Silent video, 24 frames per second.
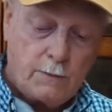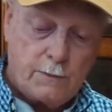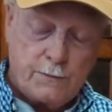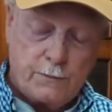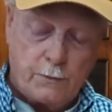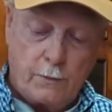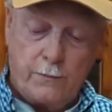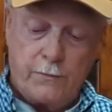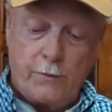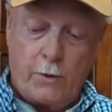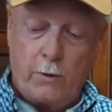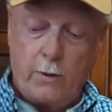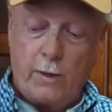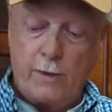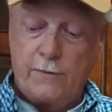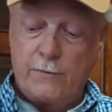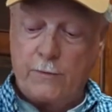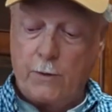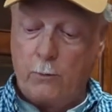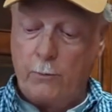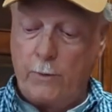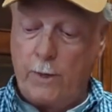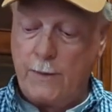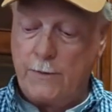So I thought
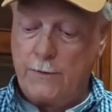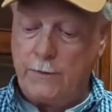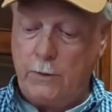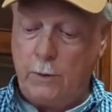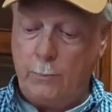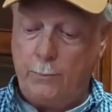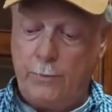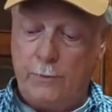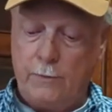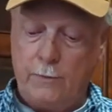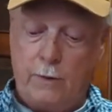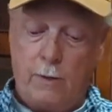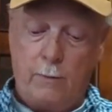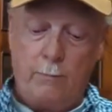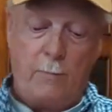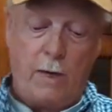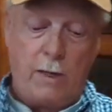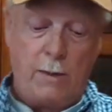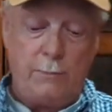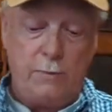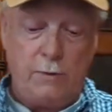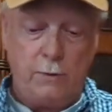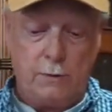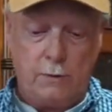I'd throw that tip in there,
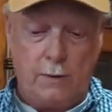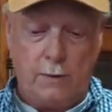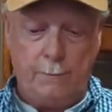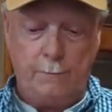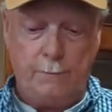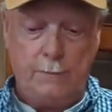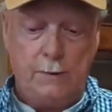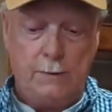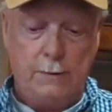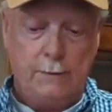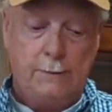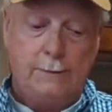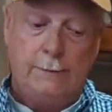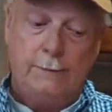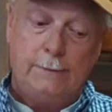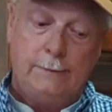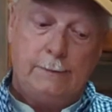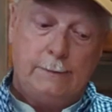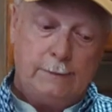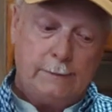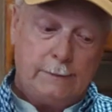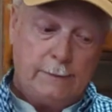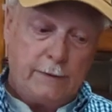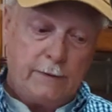maybe
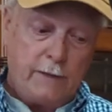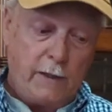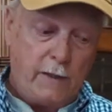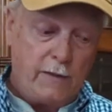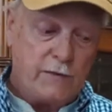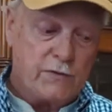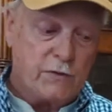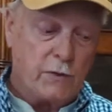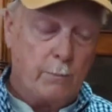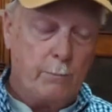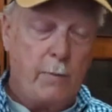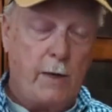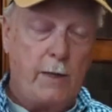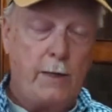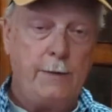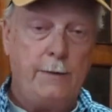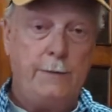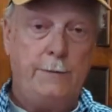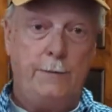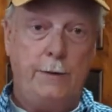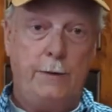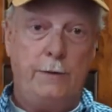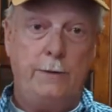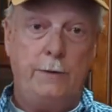in case
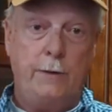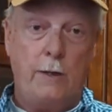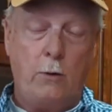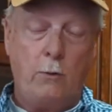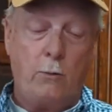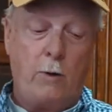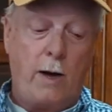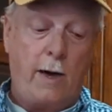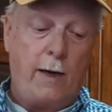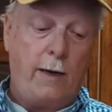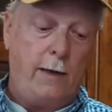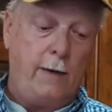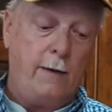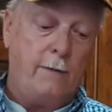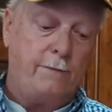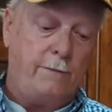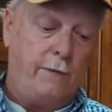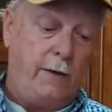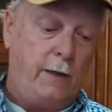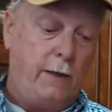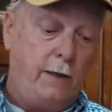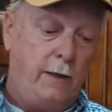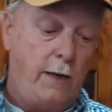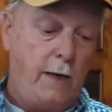somebody didn't know. I
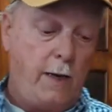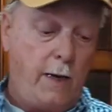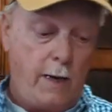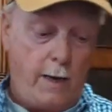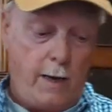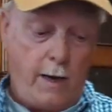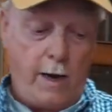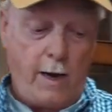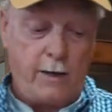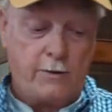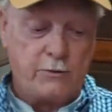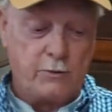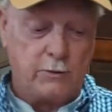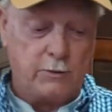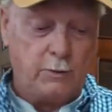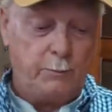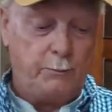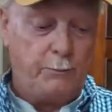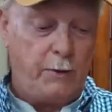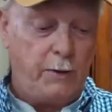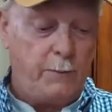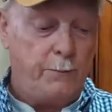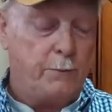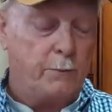have had
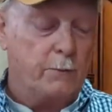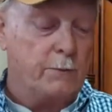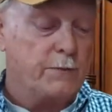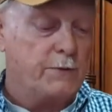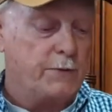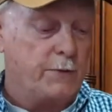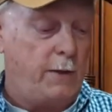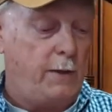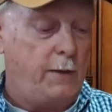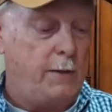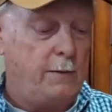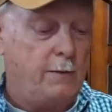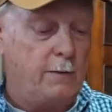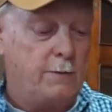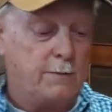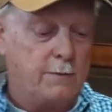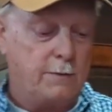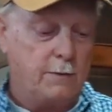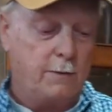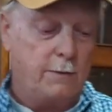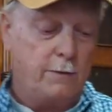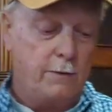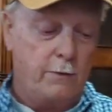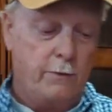actually people say
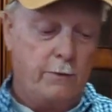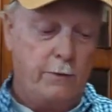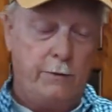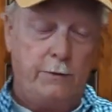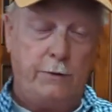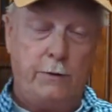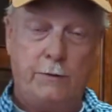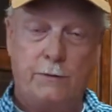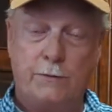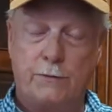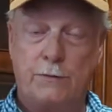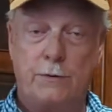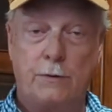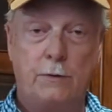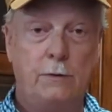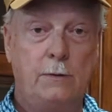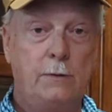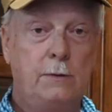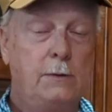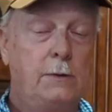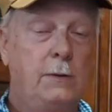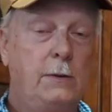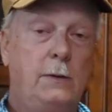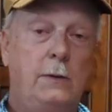that their onions
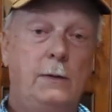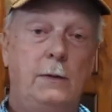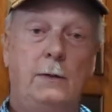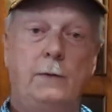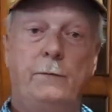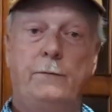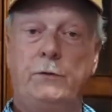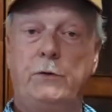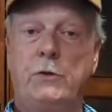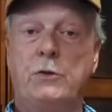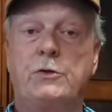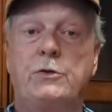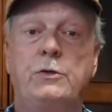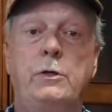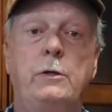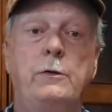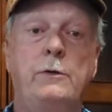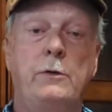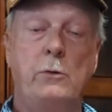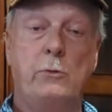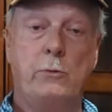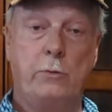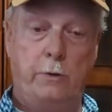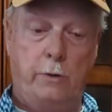just
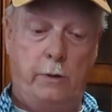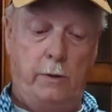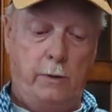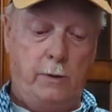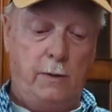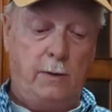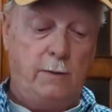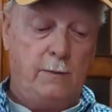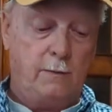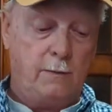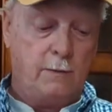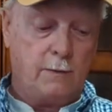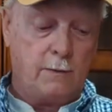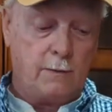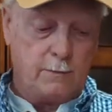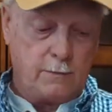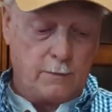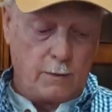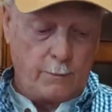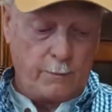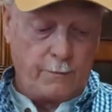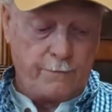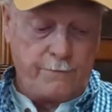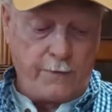didn't do good, and
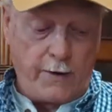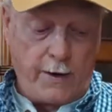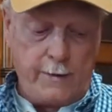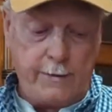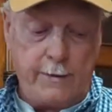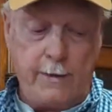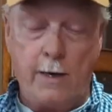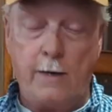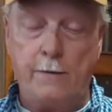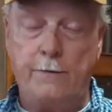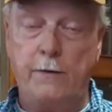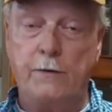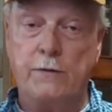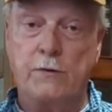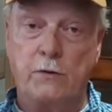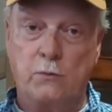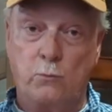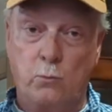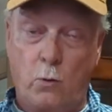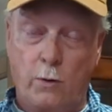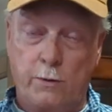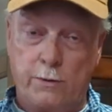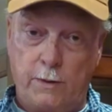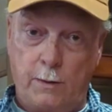come to find out this
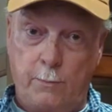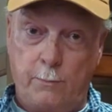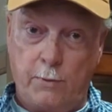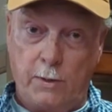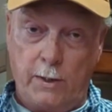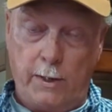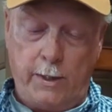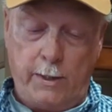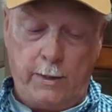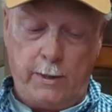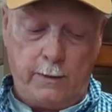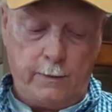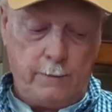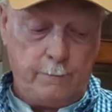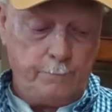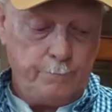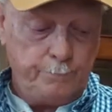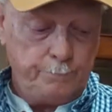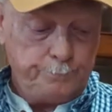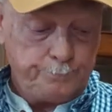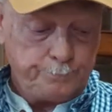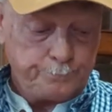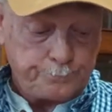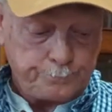is what they planted.
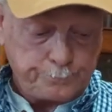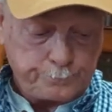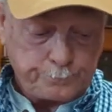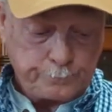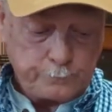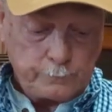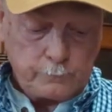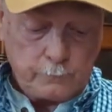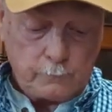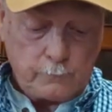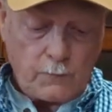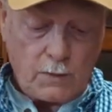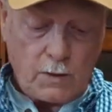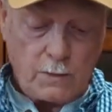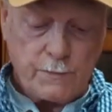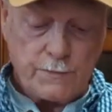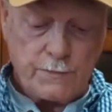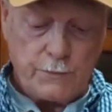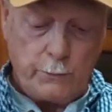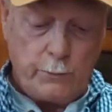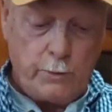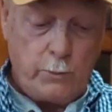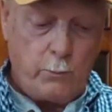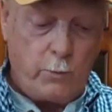
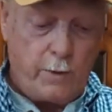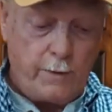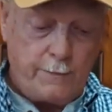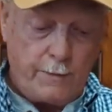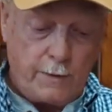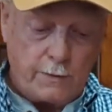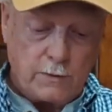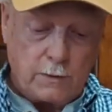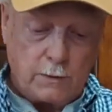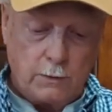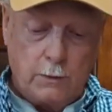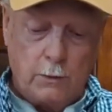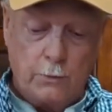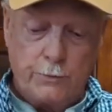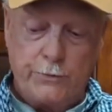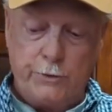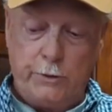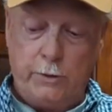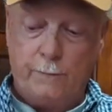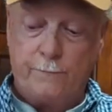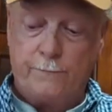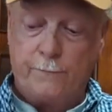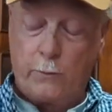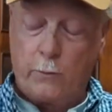So anyway, there's a little
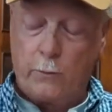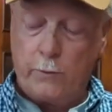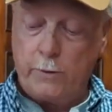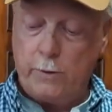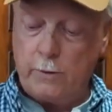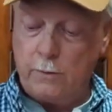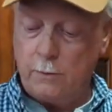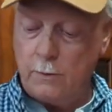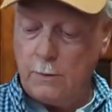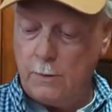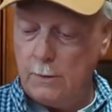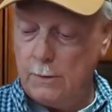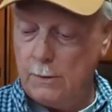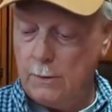tip for you.